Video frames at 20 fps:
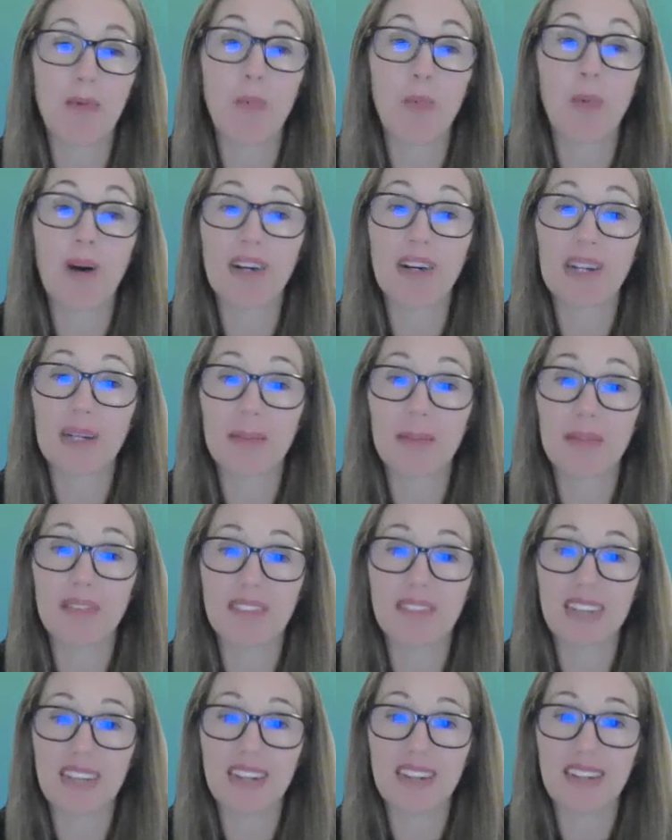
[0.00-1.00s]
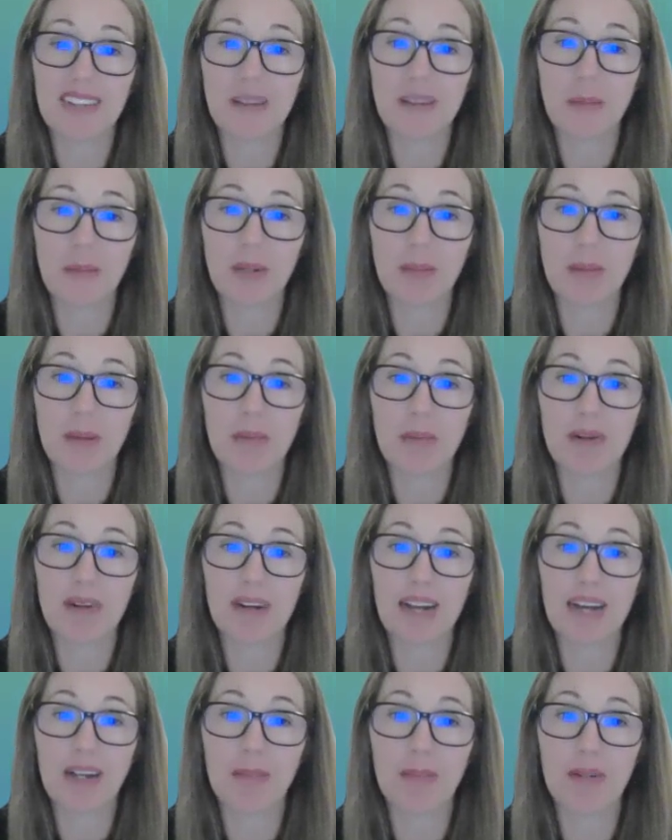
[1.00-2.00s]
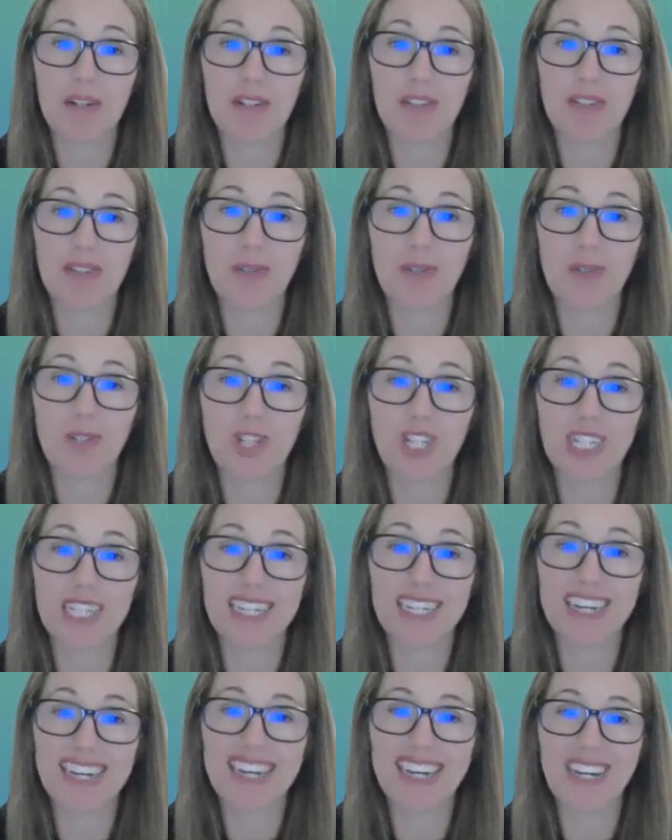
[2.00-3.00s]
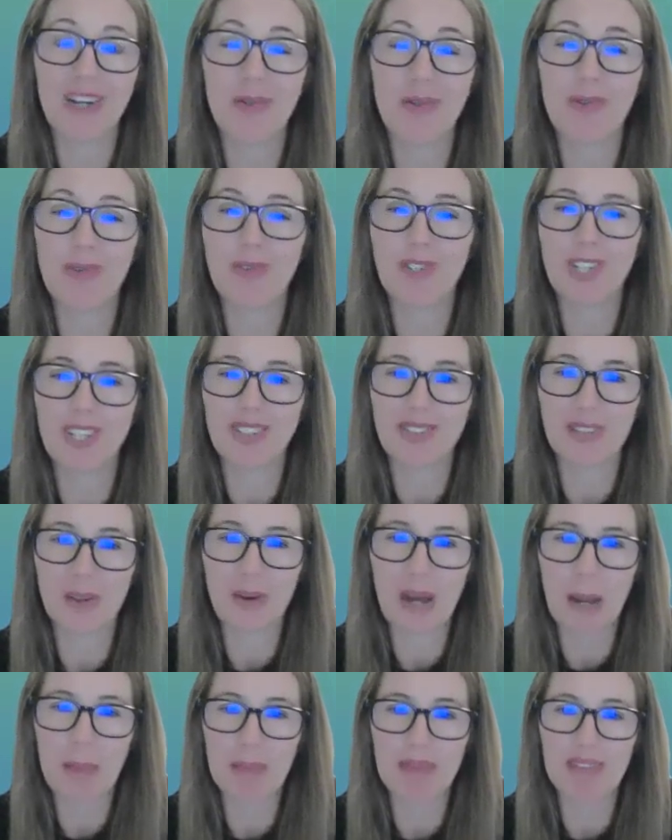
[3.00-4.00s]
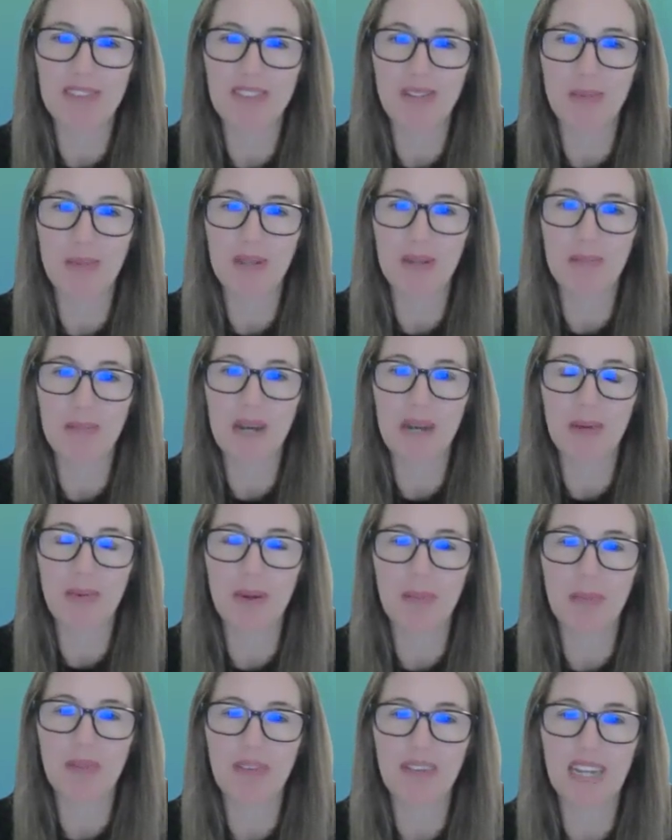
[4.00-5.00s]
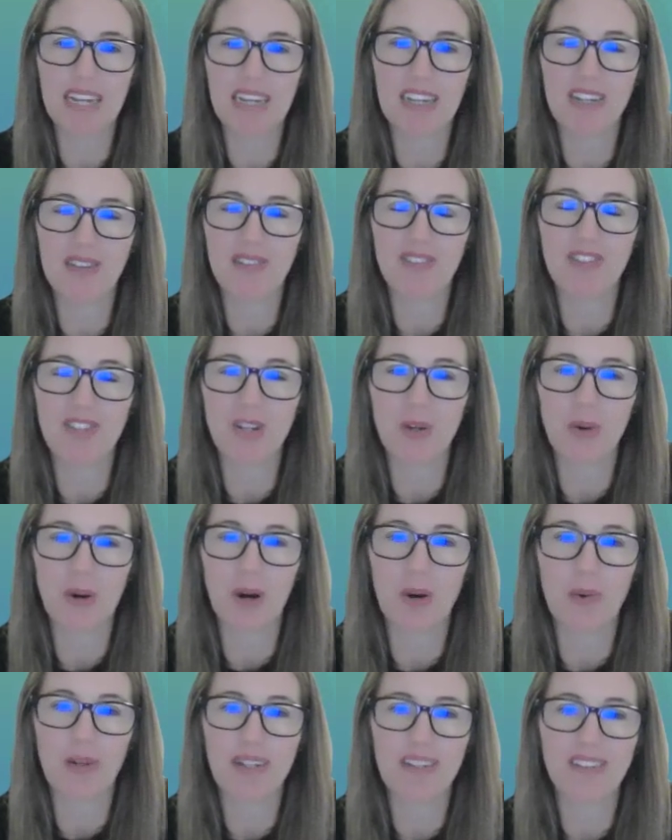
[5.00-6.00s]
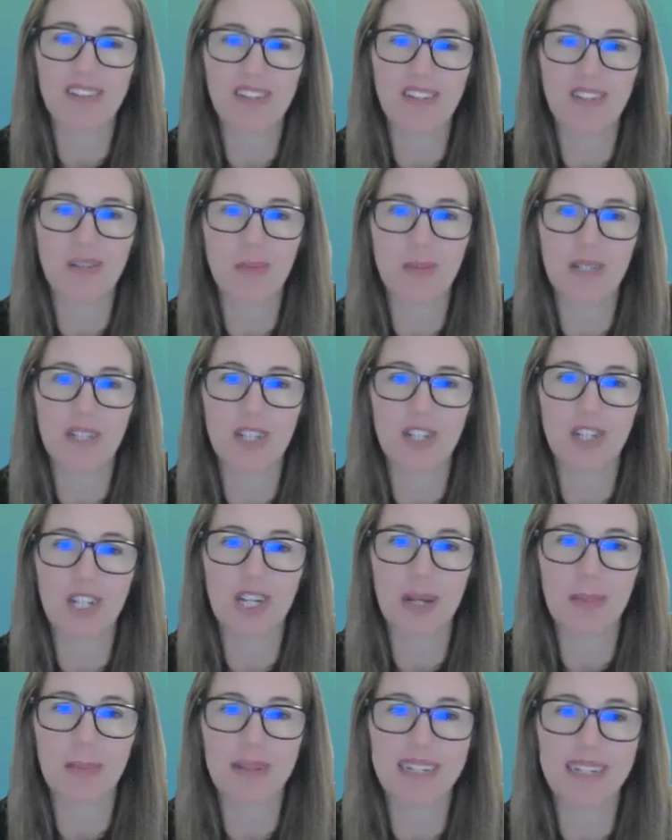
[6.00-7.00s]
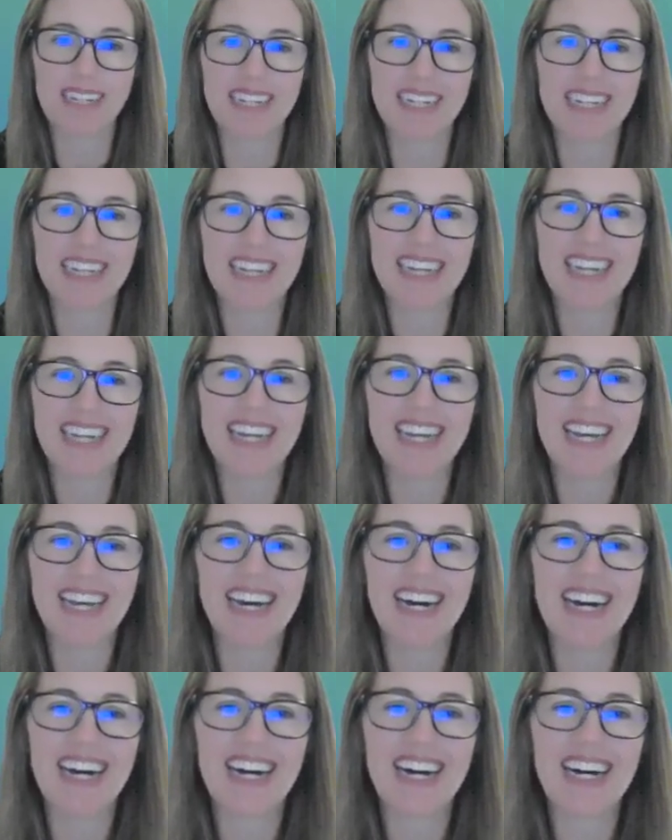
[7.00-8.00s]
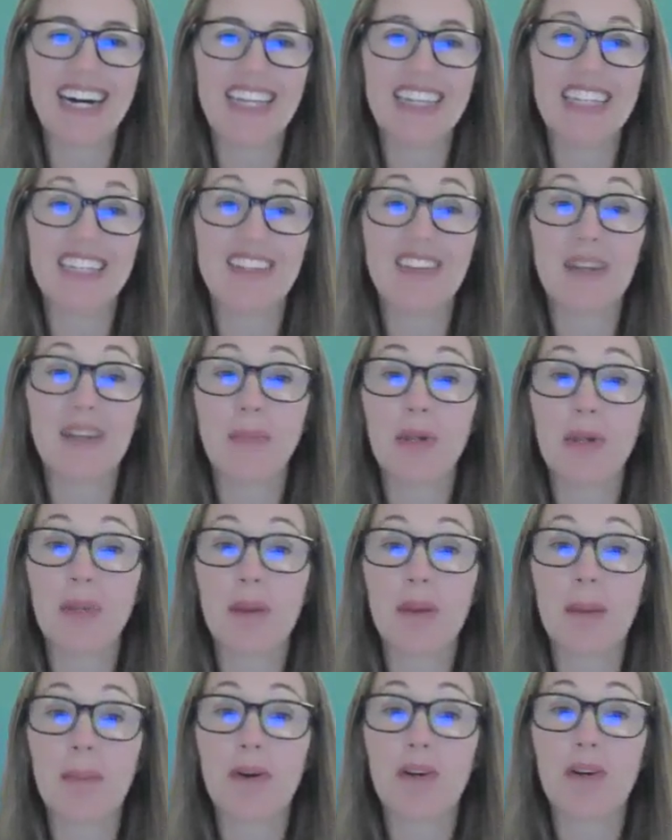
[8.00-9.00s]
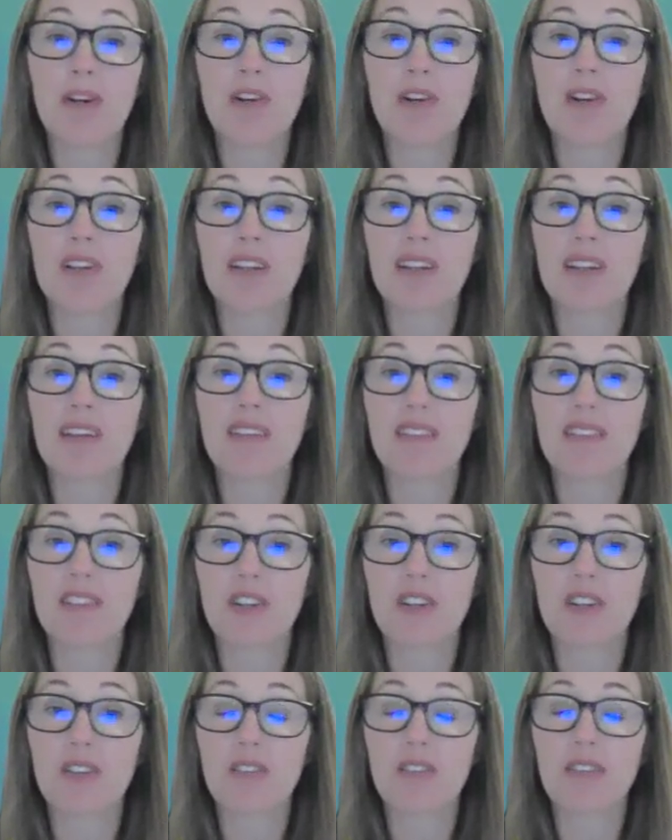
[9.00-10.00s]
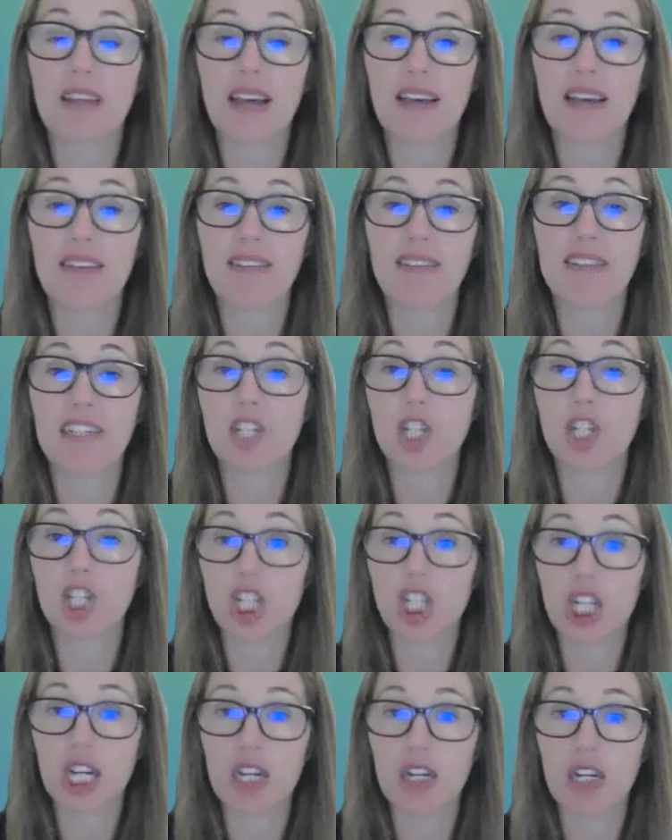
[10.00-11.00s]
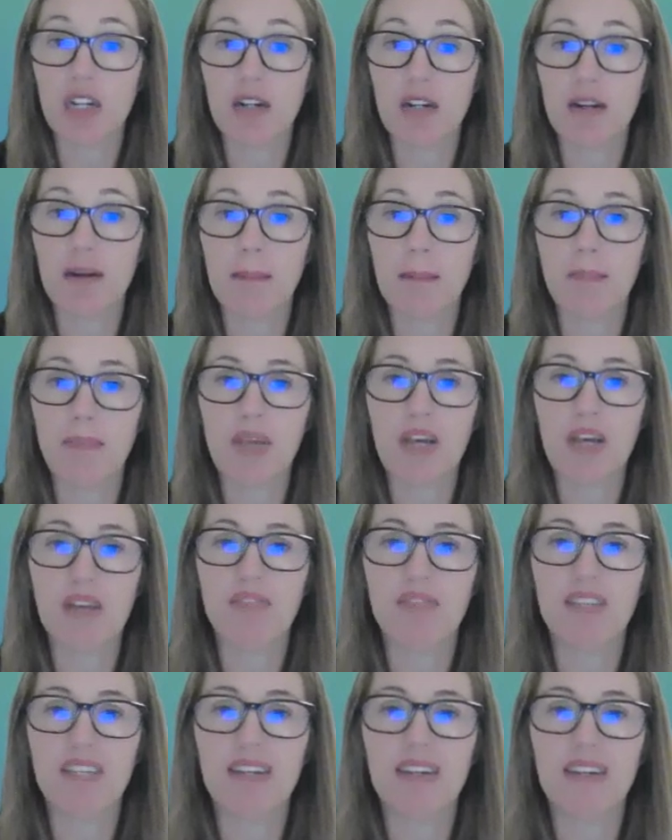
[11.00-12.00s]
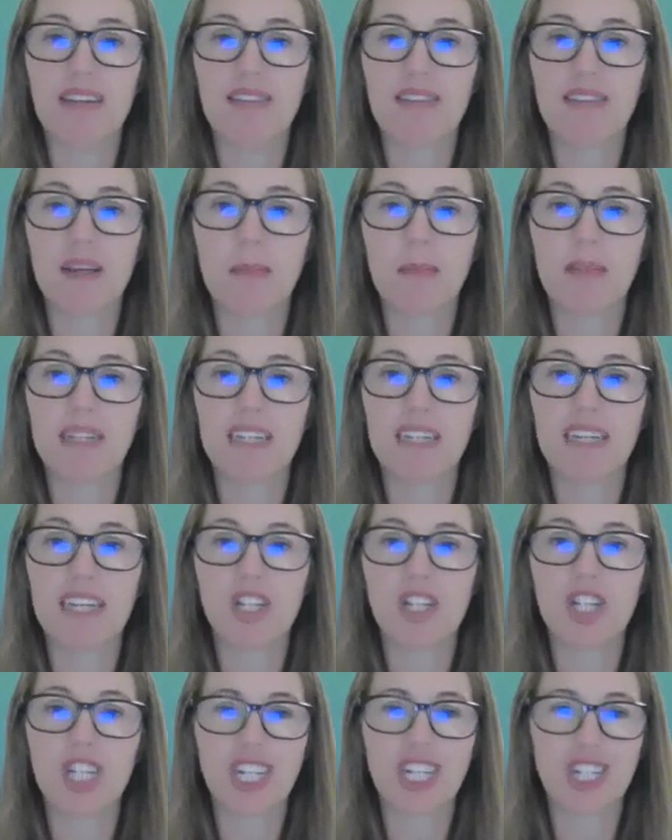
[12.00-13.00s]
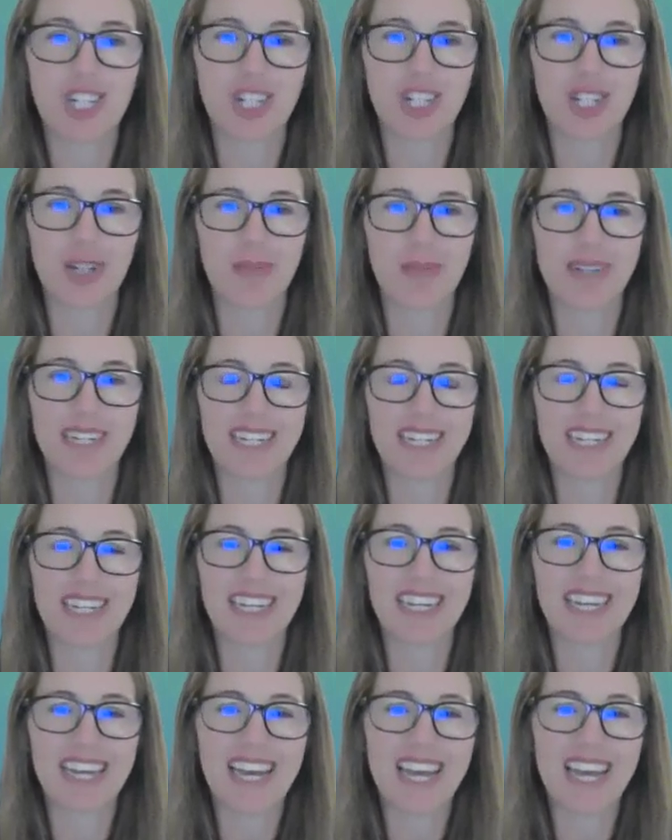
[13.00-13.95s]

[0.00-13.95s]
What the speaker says: welcome State Assemblymember Al Muratsuchi, who just so happens to be my representative, so always good to be in your company. The Assembly member currently serves as the chair of the Assembly Education Committee